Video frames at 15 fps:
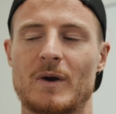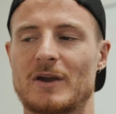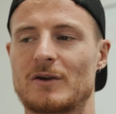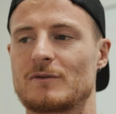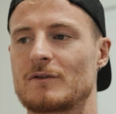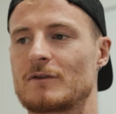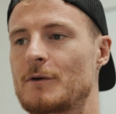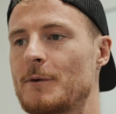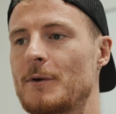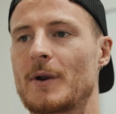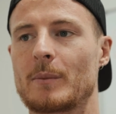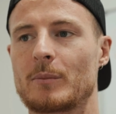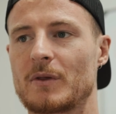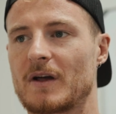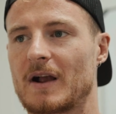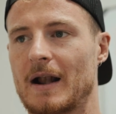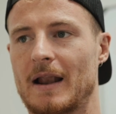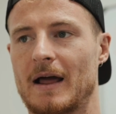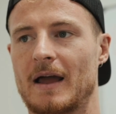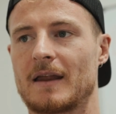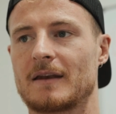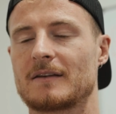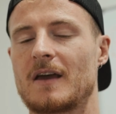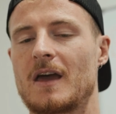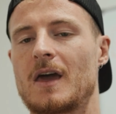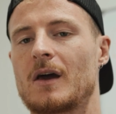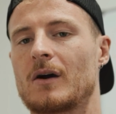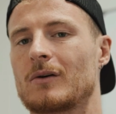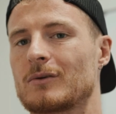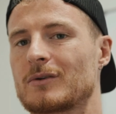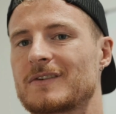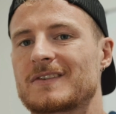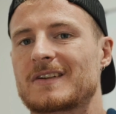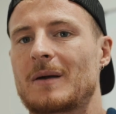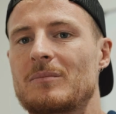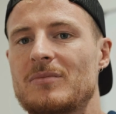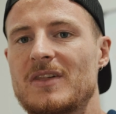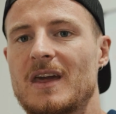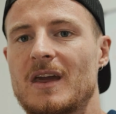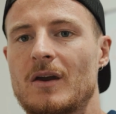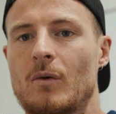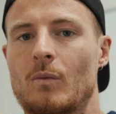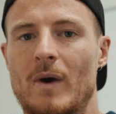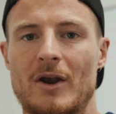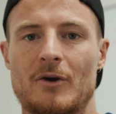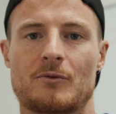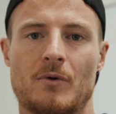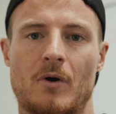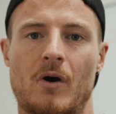where you screwed up with a client or something went